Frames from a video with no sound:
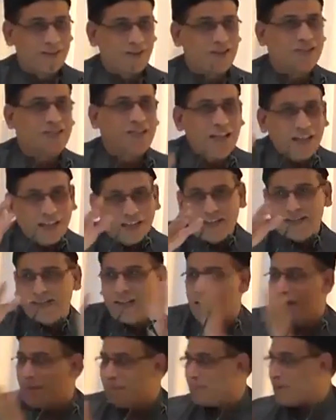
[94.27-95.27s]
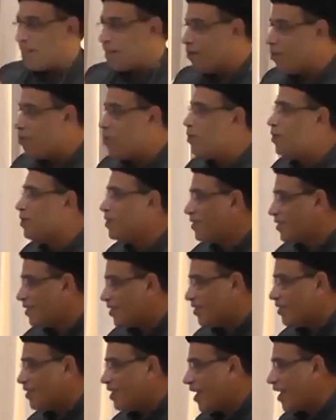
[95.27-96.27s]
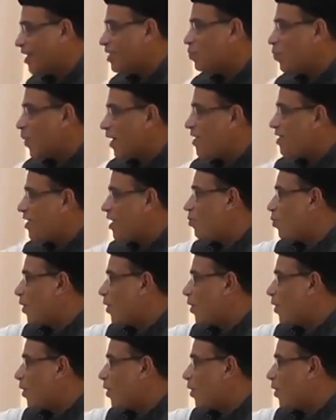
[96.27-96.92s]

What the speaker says: Or Zakir Saab can own X, Y, Z,